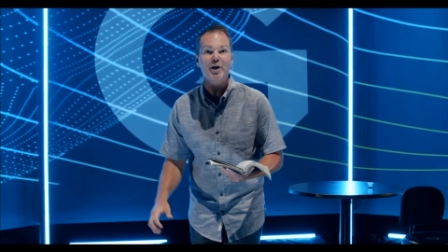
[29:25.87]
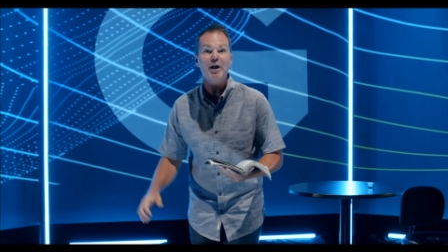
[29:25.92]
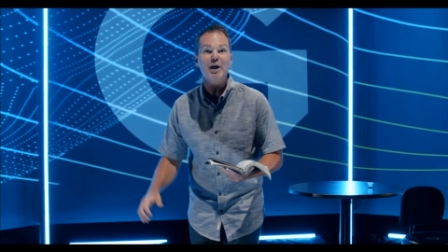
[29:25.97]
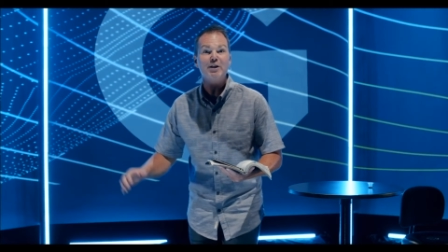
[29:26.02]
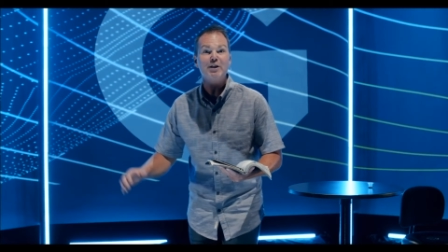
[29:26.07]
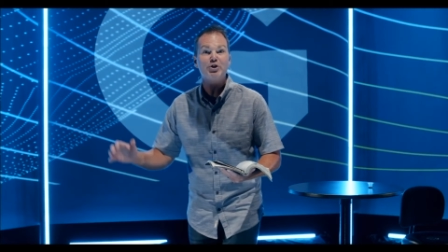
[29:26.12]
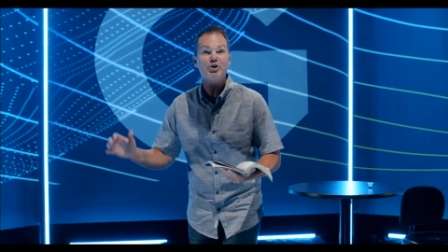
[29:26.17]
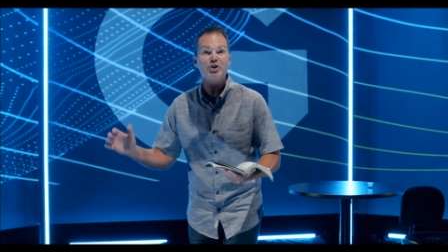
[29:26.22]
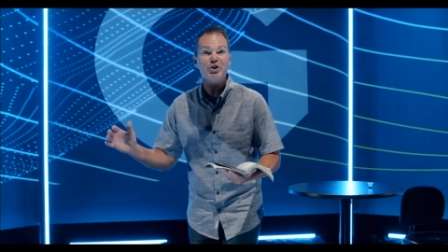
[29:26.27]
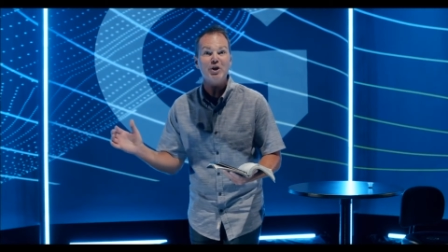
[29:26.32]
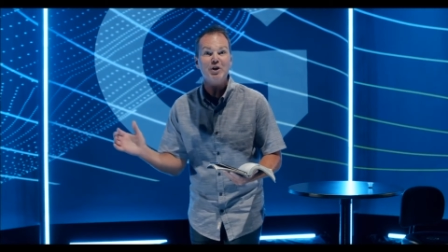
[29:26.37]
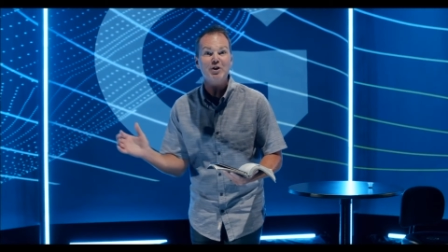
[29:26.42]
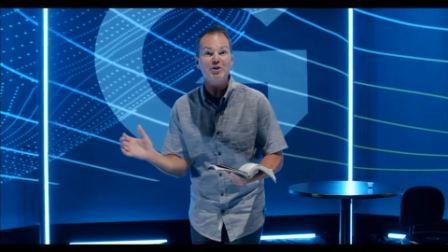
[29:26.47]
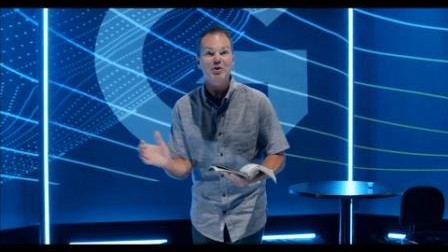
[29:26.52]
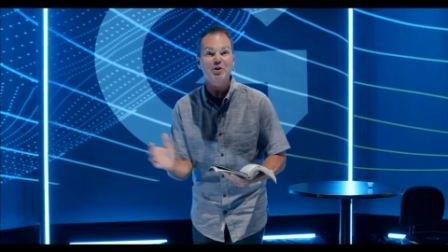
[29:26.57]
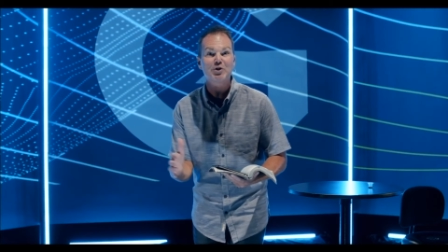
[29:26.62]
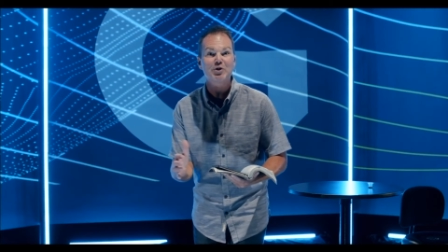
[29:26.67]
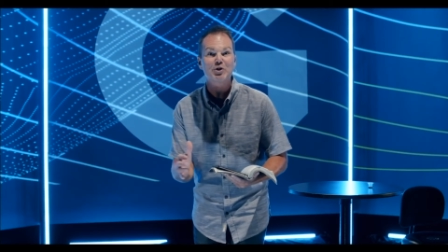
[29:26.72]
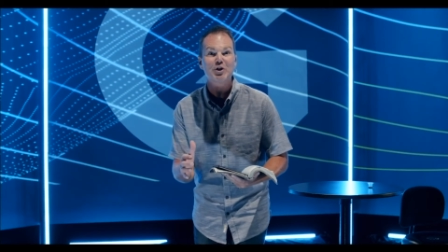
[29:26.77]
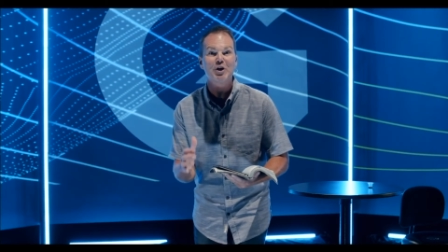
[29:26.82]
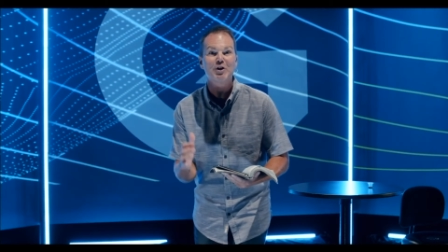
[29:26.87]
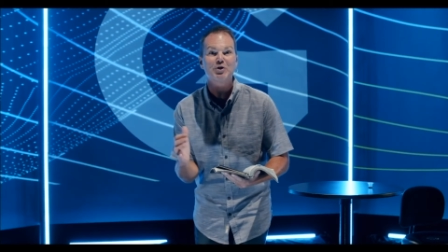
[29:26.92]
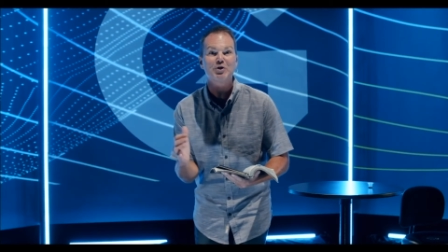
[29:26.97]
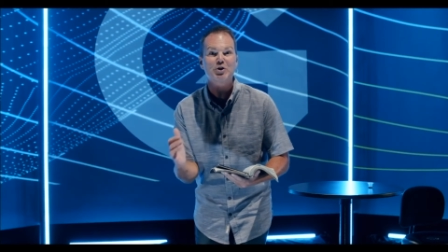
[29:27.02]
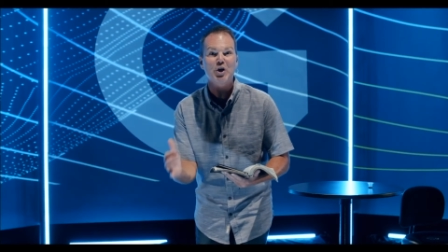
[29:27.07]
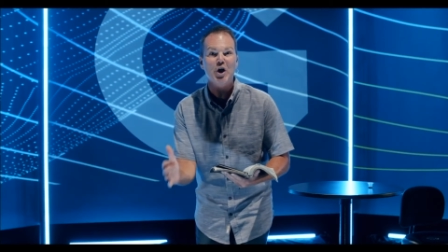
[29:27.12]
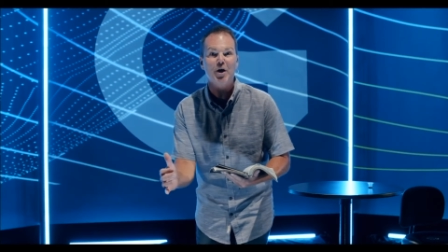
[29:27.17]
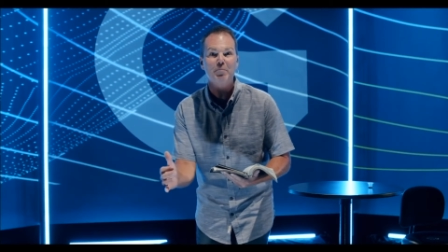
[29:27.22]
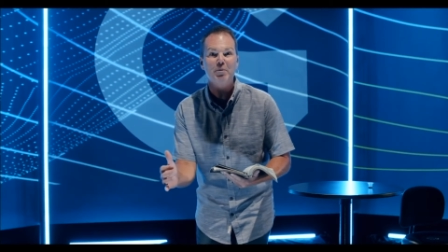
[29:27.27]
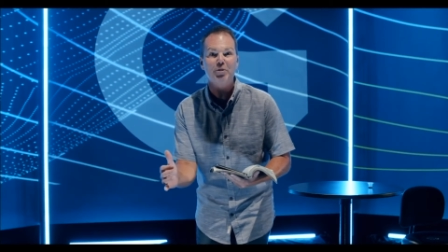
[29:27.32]
Jesus is
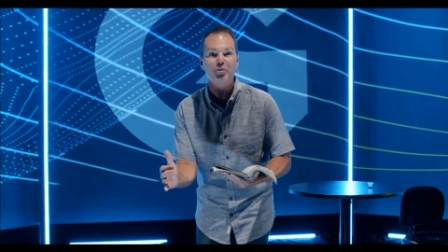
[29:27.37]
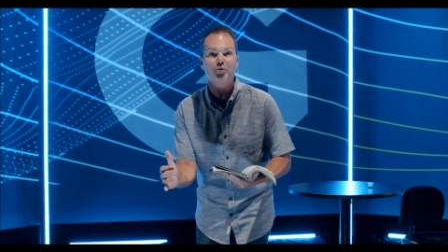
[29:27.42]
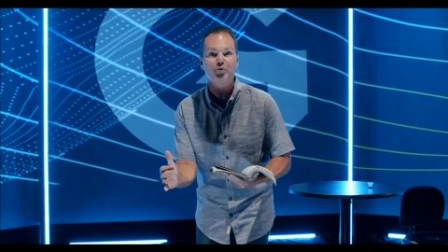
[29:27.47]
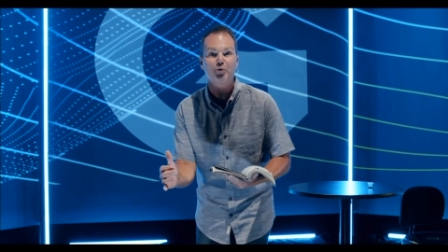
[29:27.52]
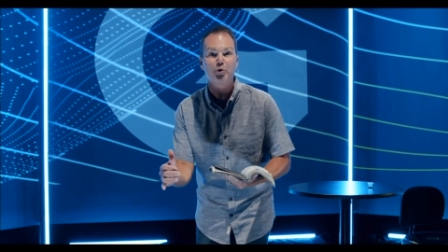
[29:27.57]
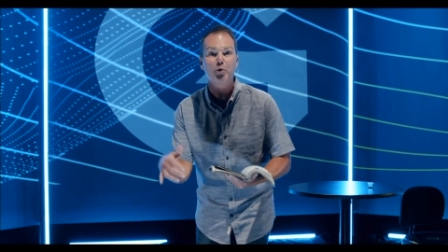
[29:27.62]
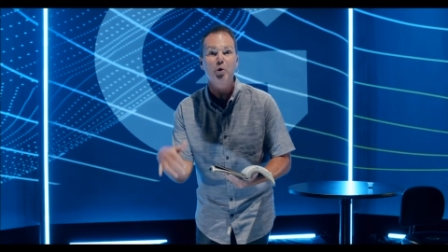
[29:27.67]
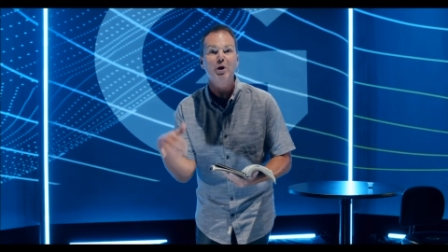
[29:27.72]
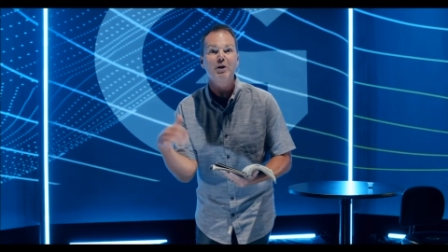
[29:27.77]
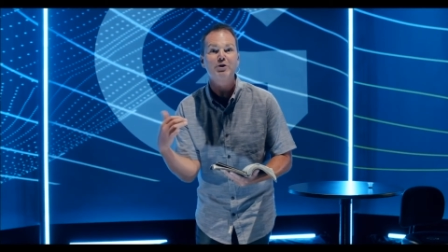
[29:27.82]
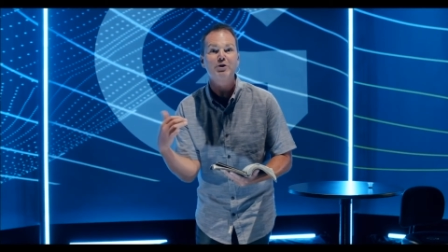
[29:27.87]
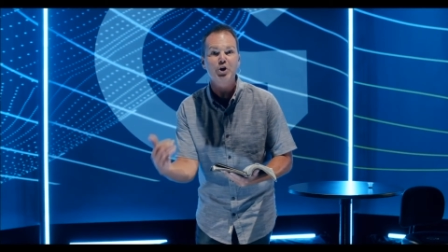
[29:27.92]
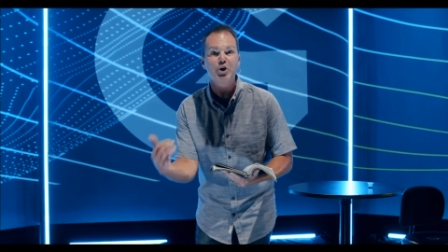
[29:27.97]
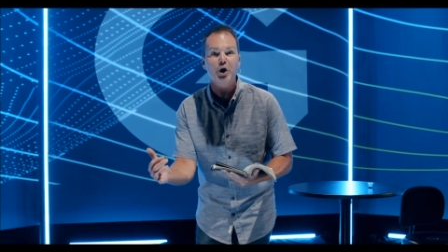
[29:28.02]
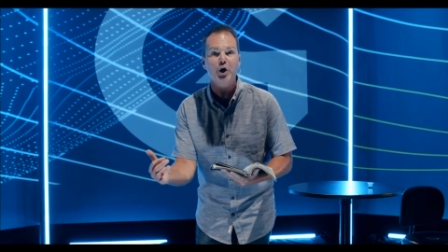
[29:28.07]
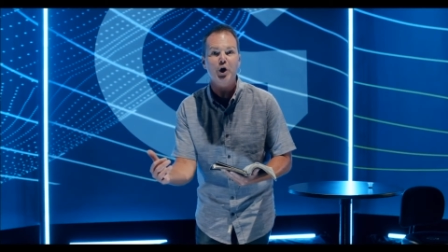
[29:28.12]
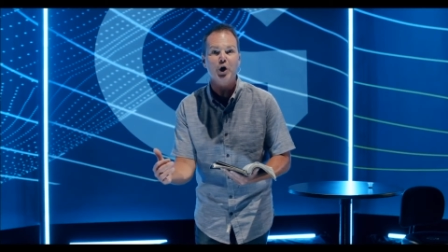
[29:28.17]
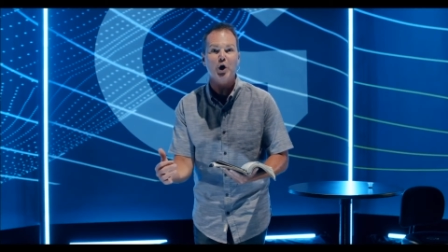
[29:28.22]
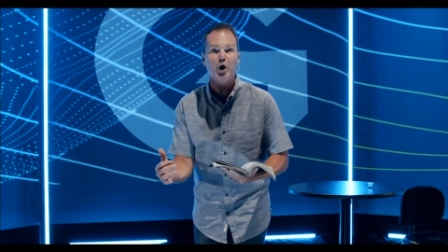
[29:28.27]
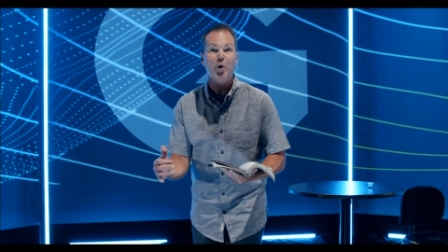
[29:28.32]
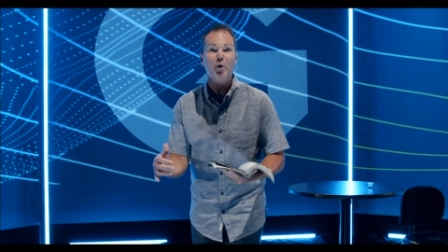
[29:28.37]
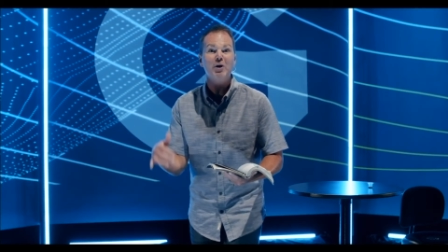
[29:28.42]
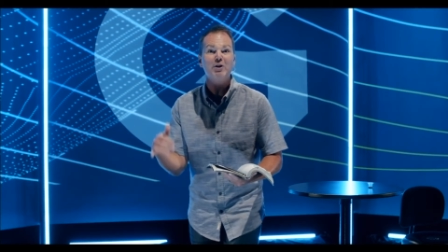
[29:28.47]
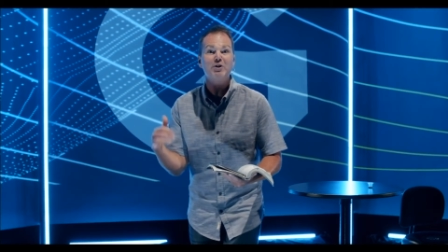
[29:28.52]
coming through Jericho.